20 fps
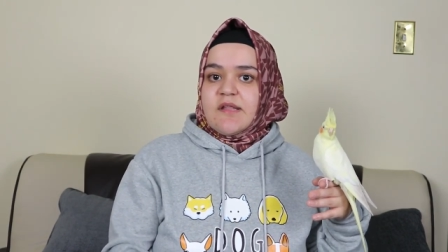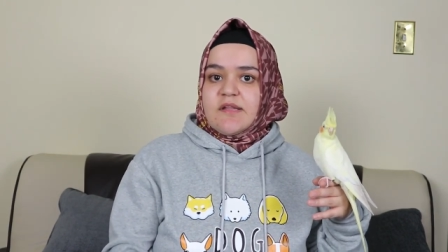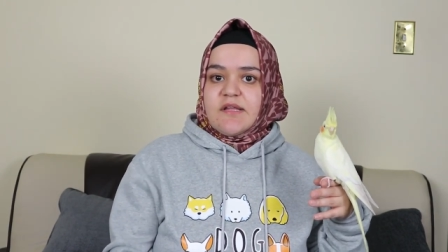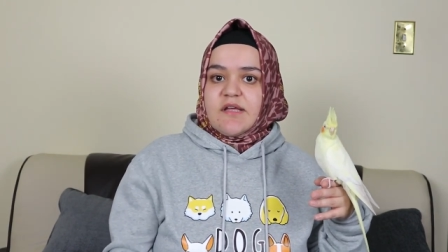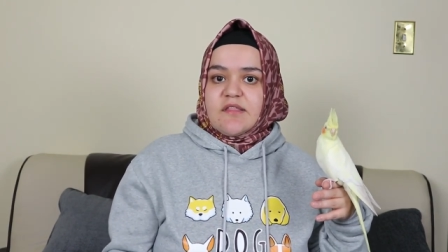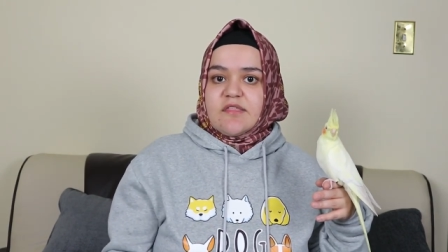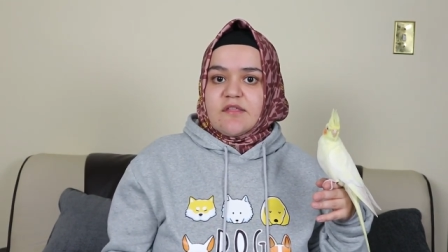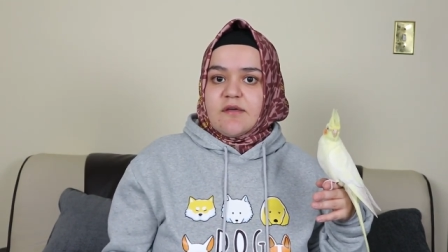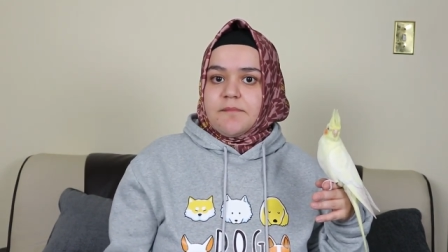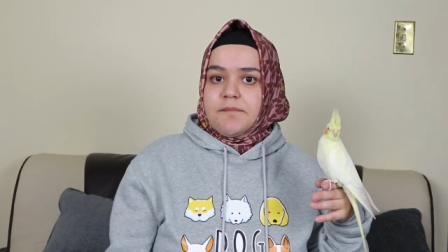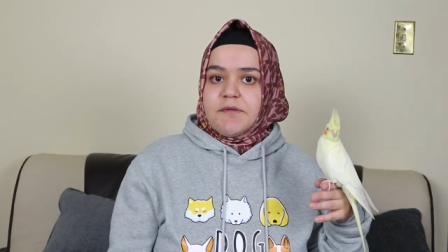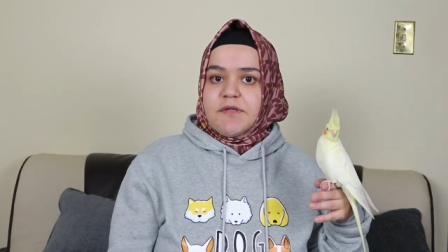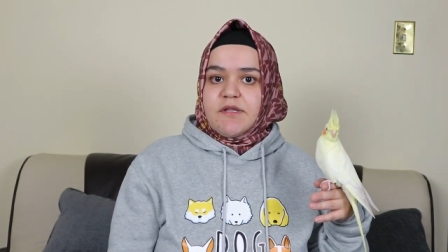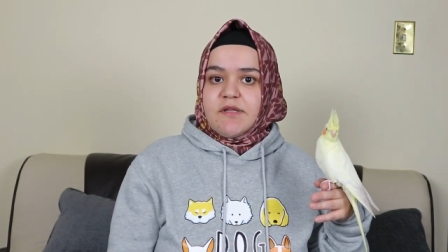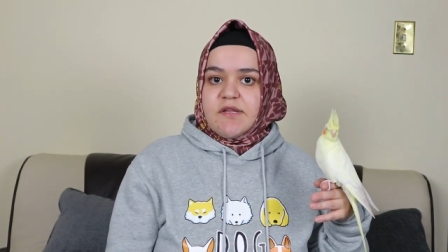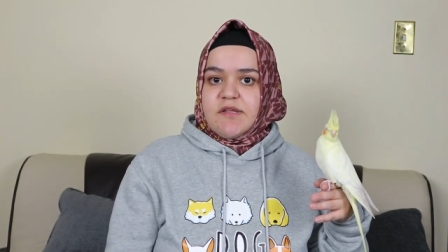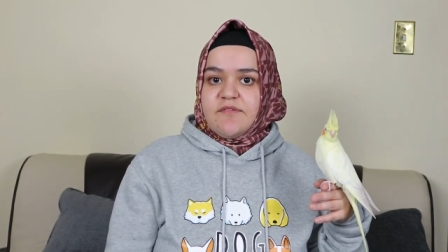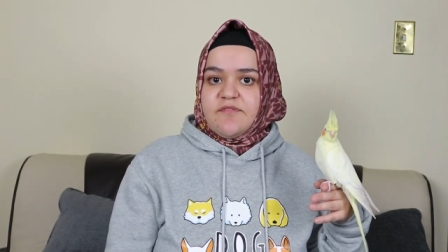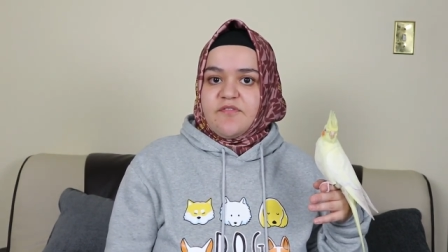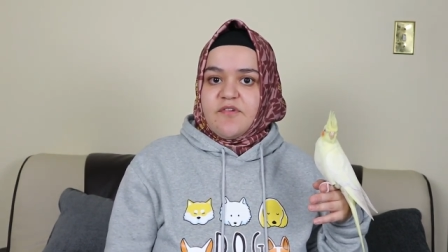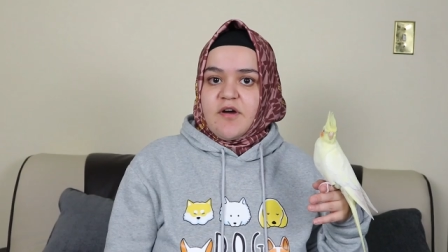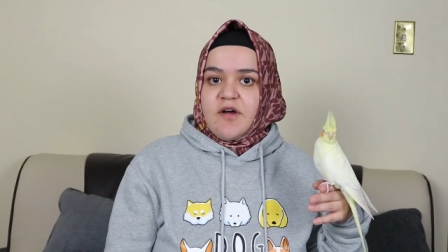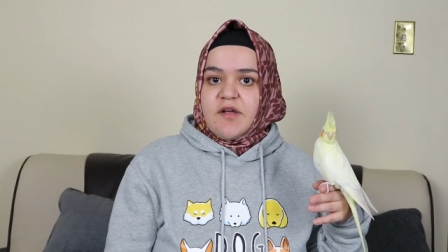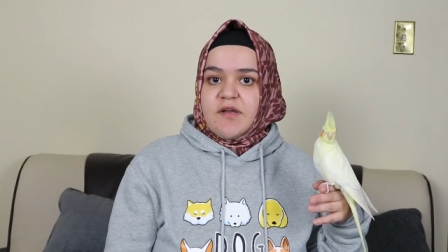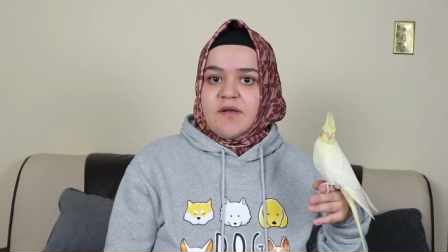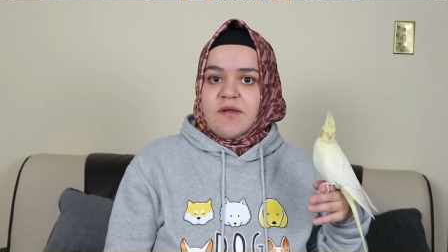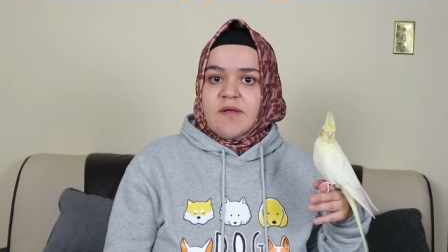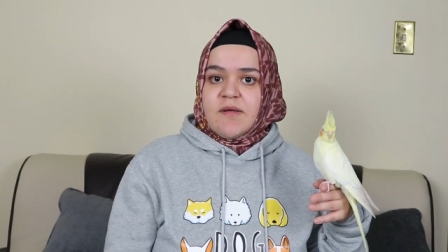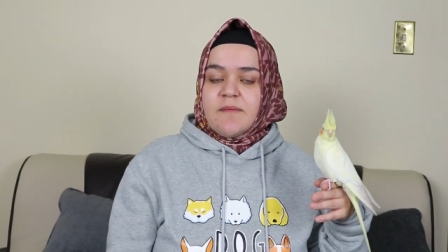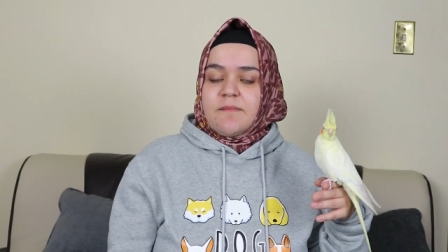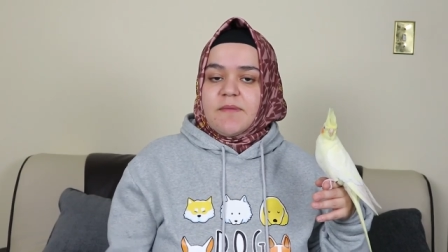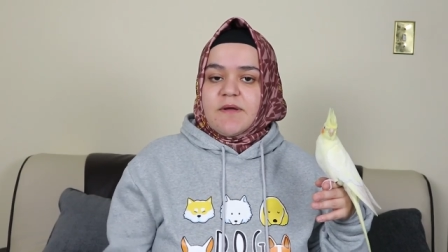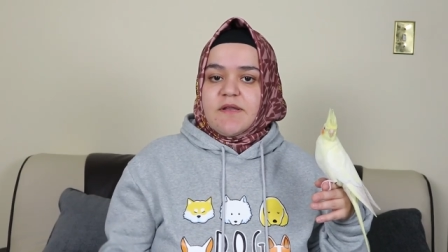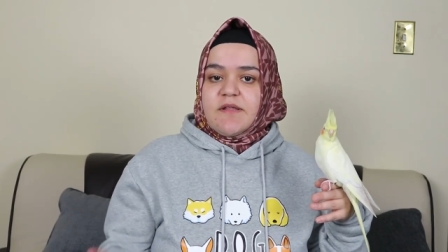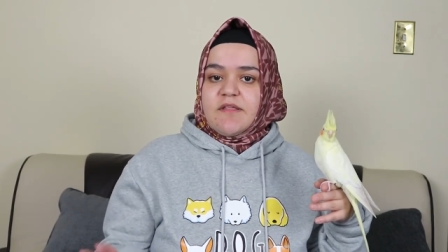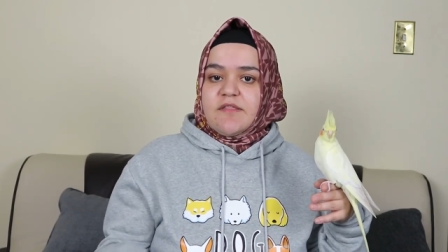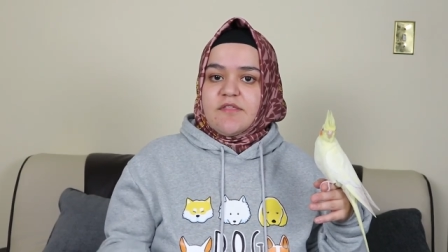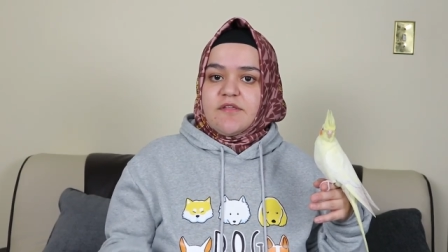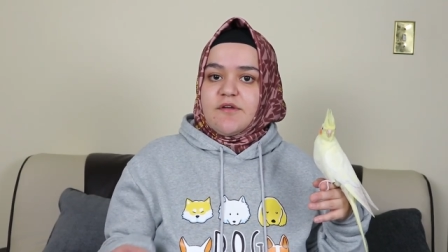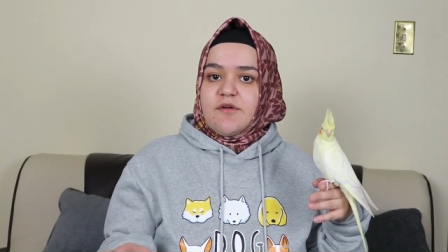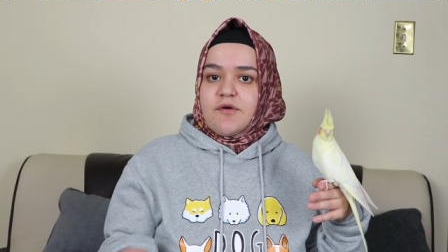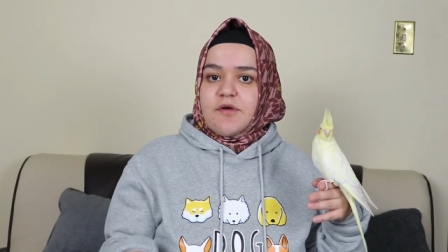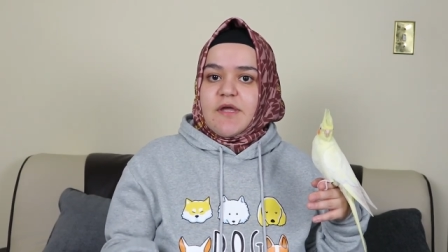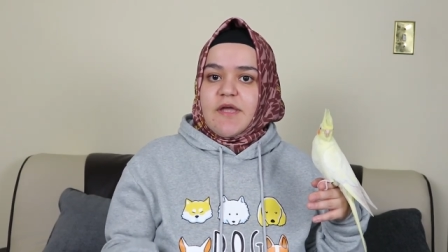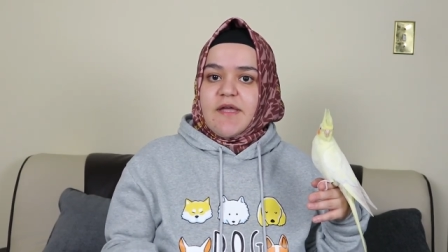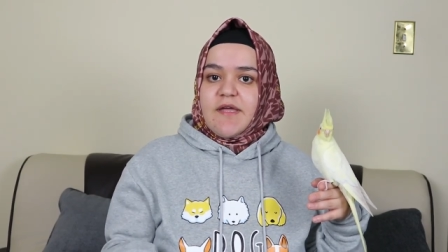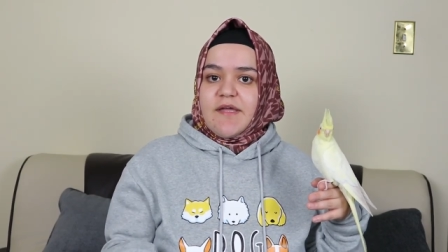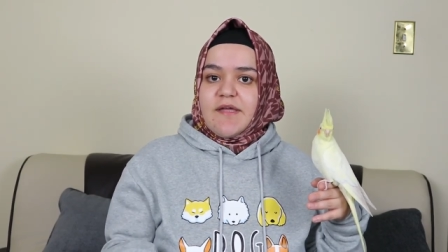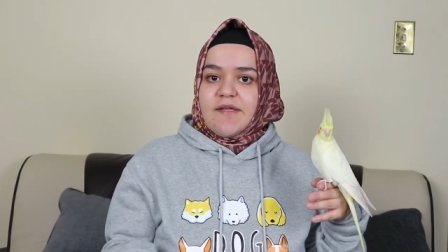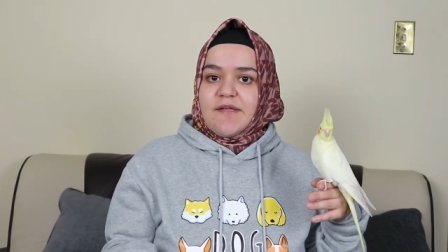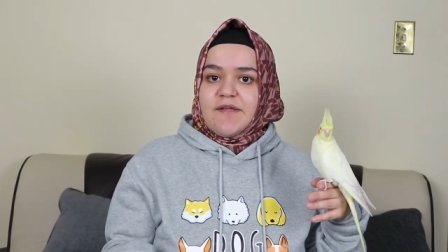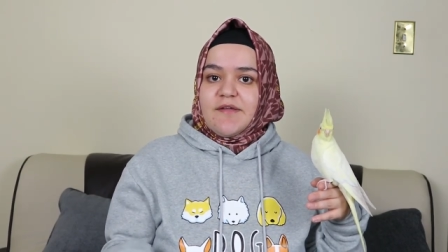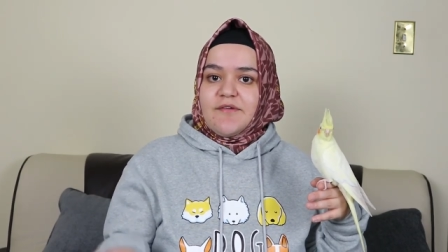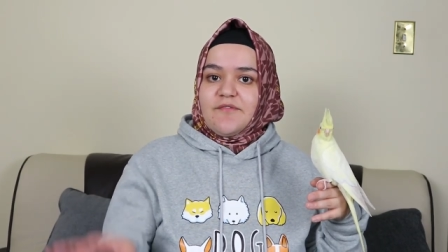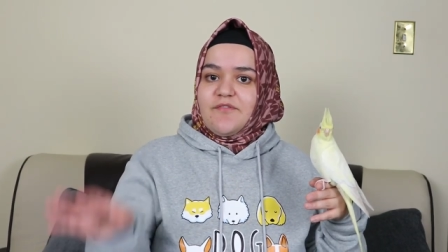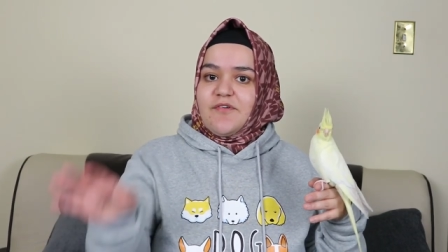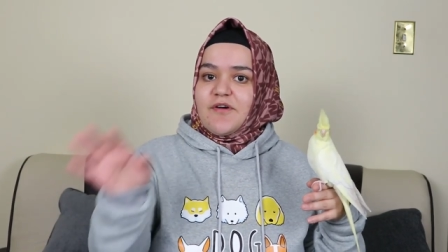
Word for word: That's completely fine, but is it okay